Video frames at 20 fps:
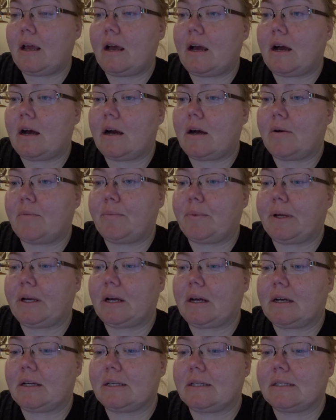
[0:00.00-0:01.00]
um,
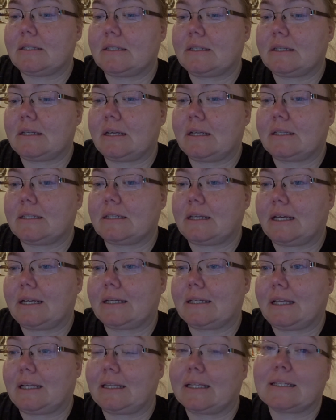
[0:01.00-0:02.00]
because it's
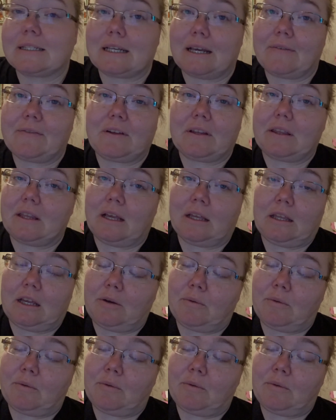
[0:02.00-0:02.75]
like like the safety thing,